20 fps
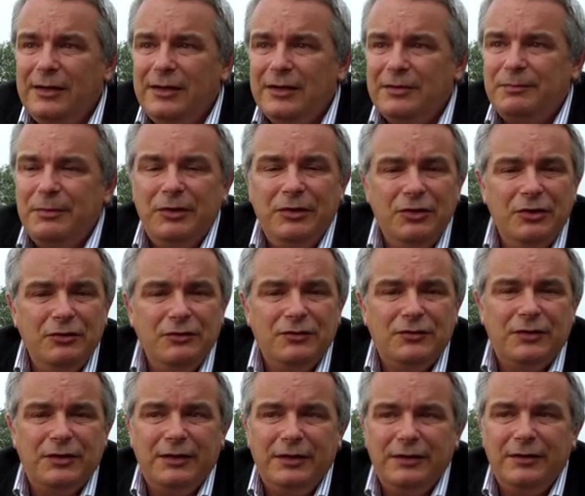is being
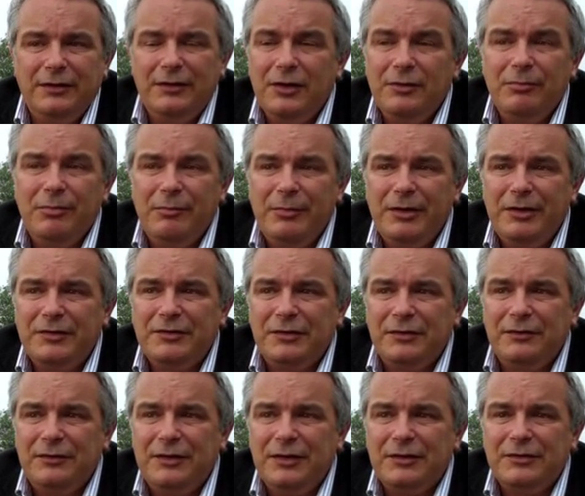used in herbal
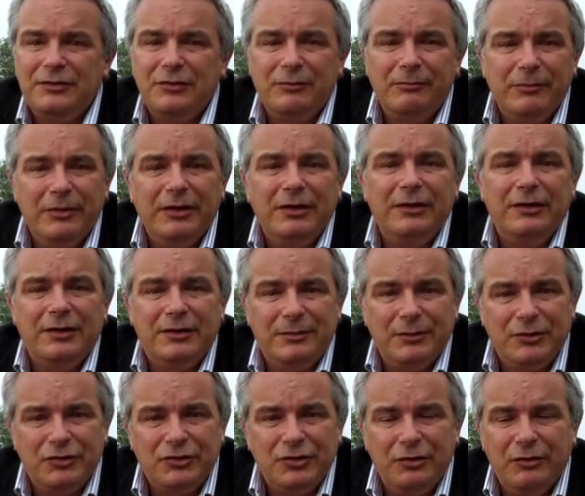medicine does not mean it to
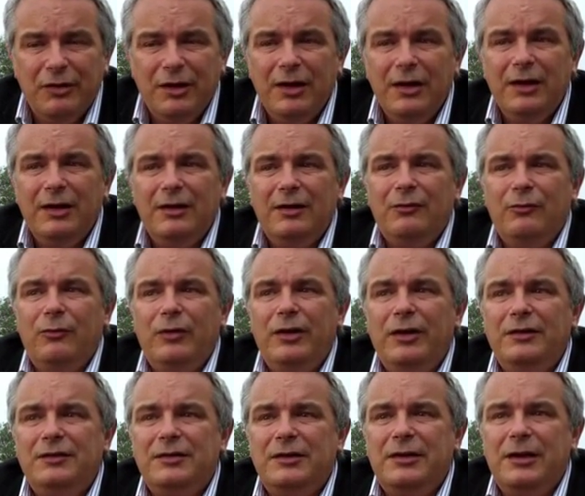be true. We
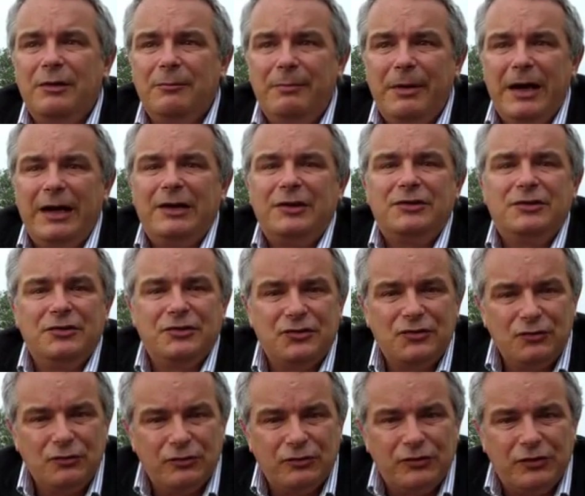need to go back to
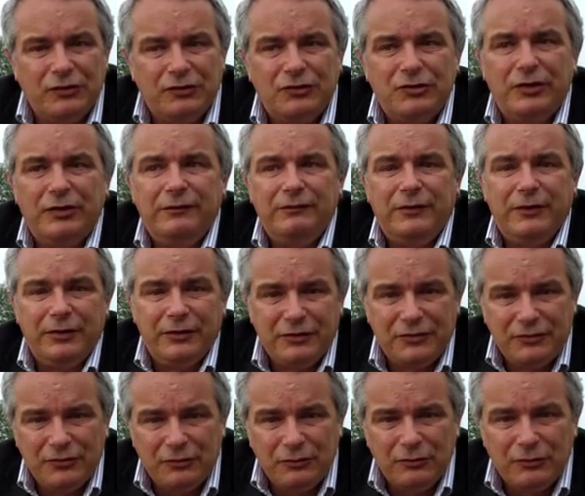sources and try and find the
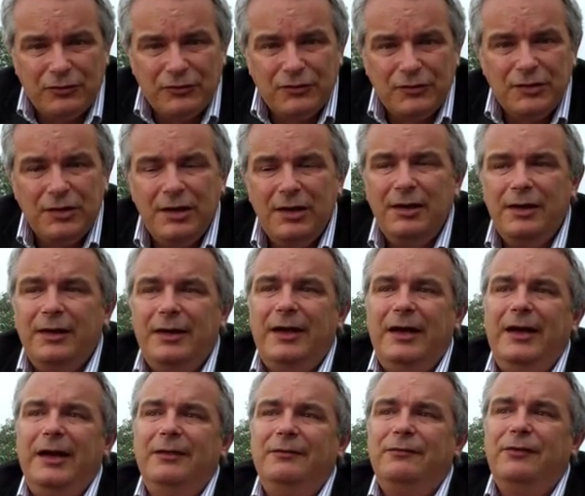source
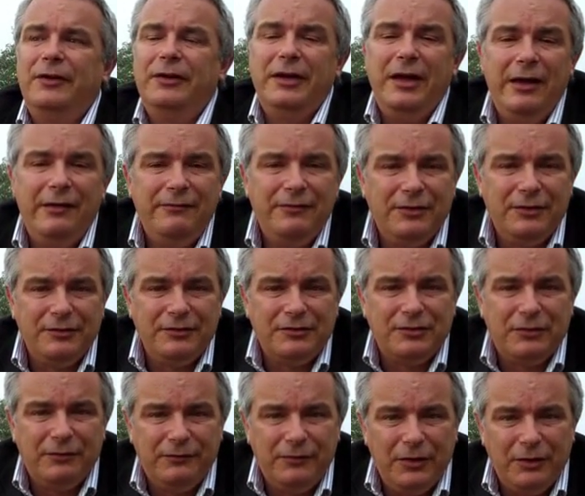and find
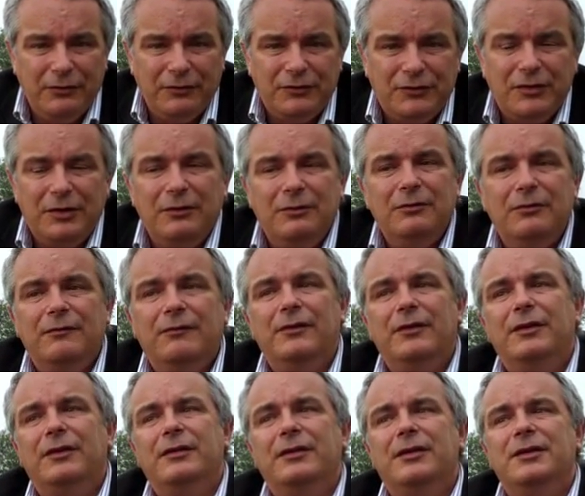evidence of use. So
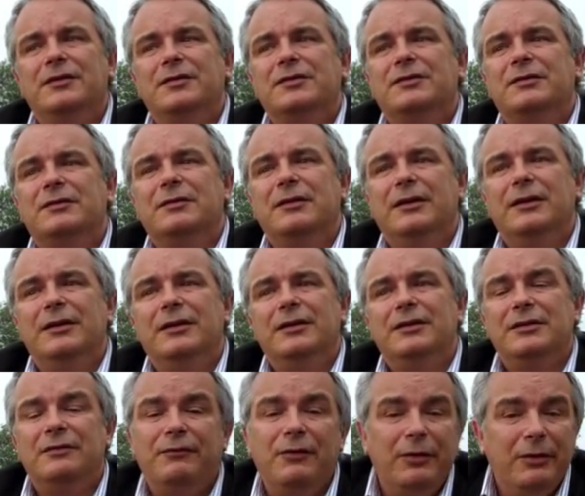this
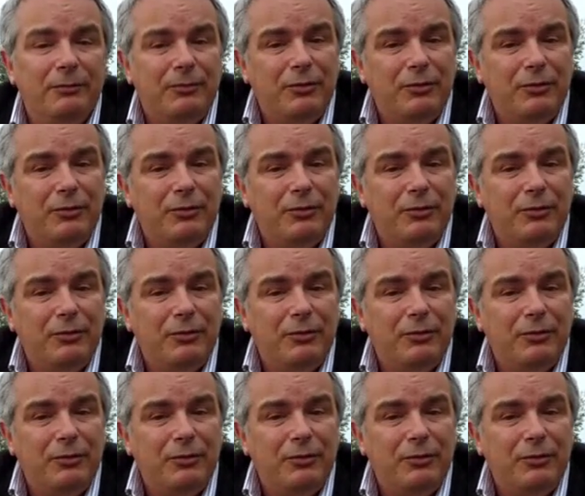is a very